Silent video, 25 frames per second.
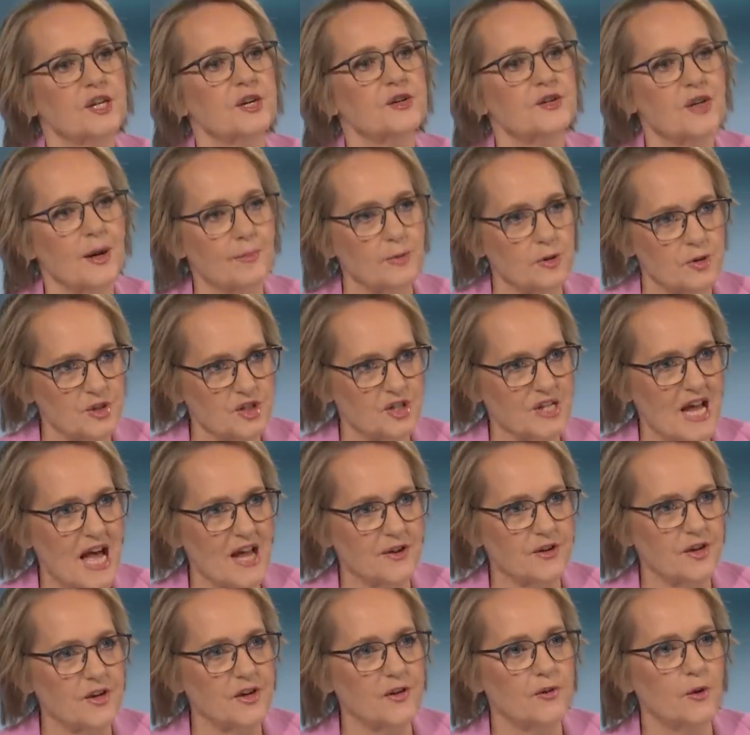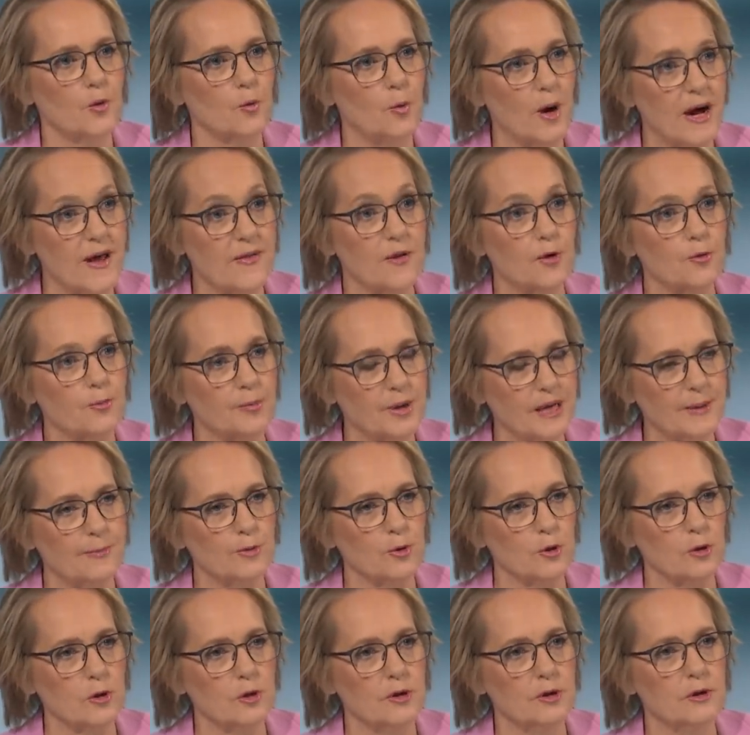a double standard in the way that
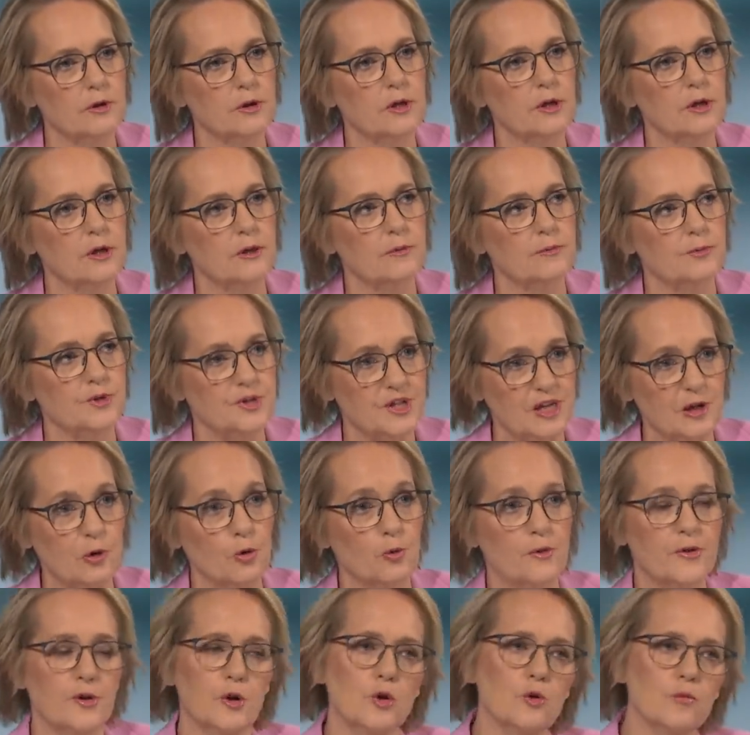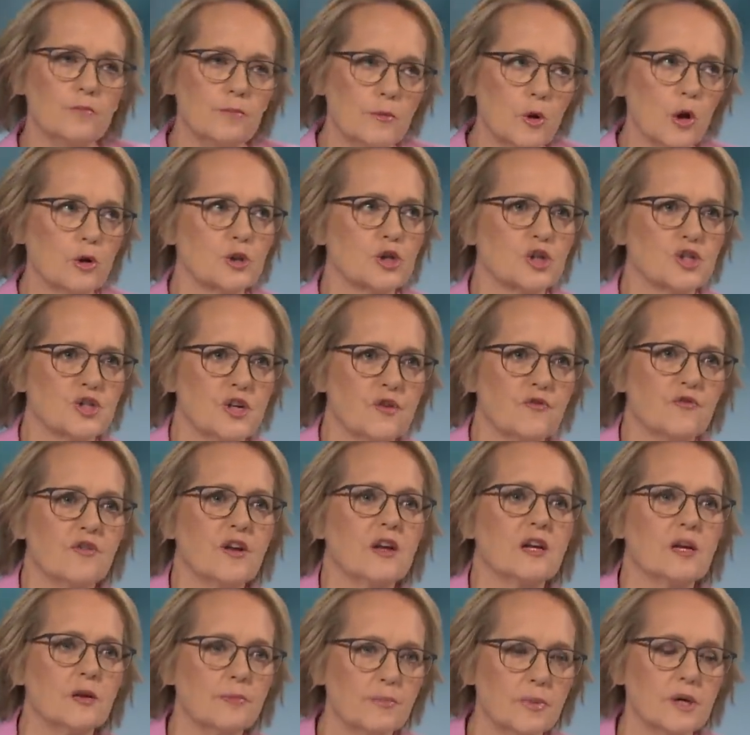people deal with you, not just in
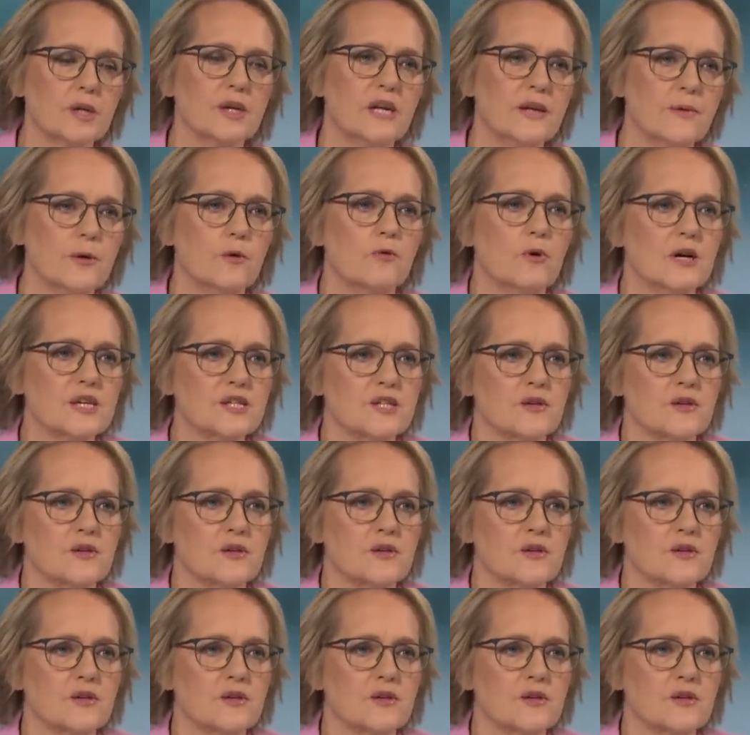Finland, but in the